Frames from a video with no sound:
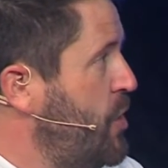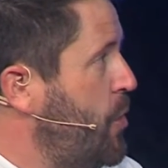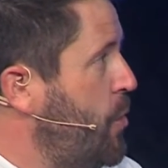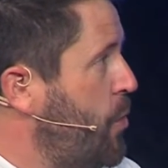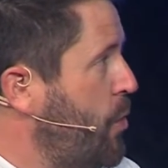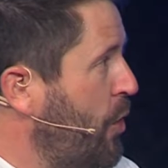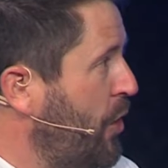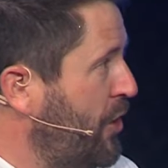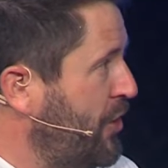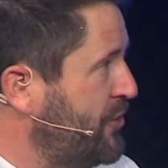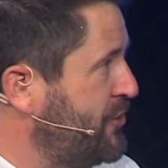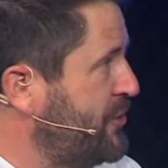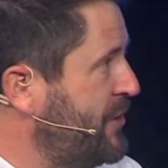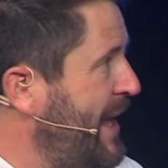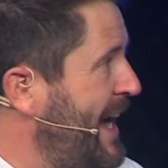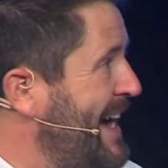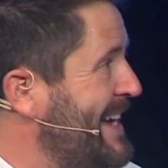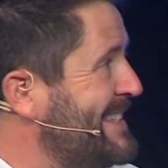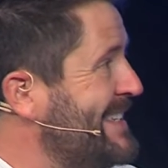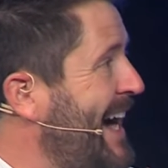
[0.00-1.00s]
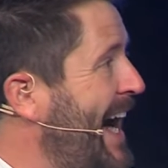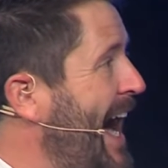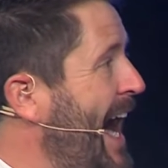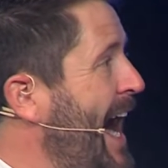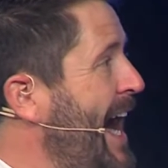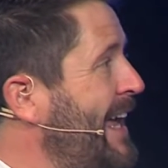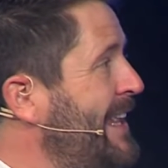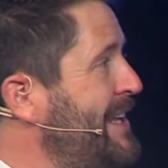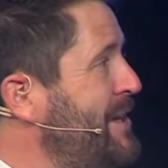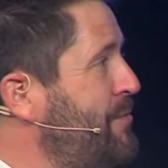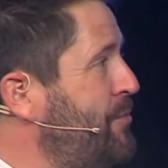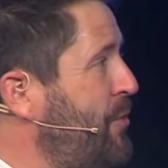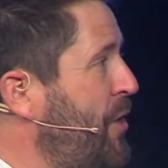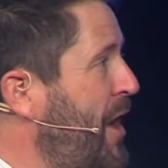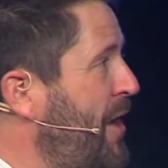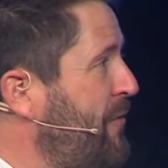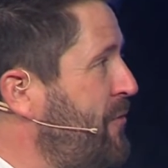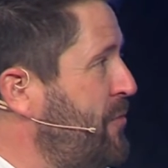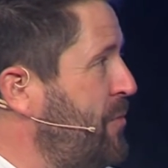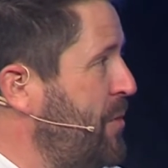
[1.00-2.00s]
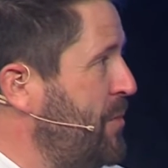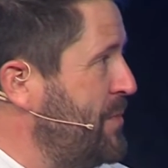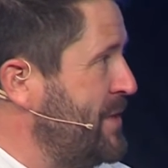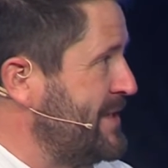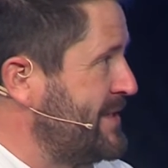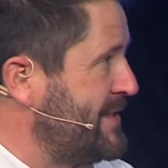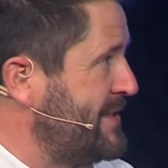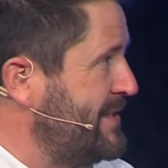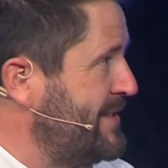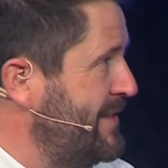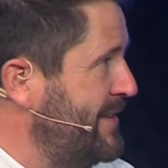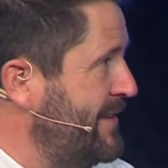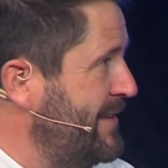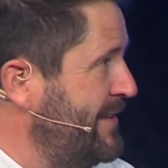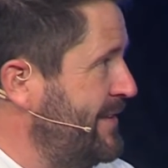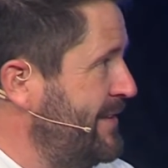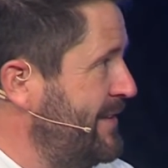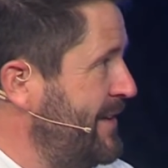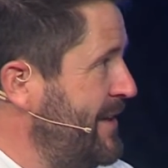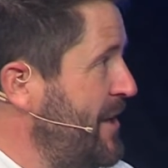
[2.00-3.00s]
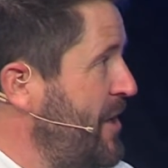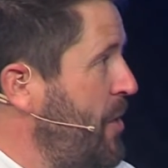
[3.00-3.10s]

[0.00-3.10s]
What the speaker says: world-class, highly profitable businesses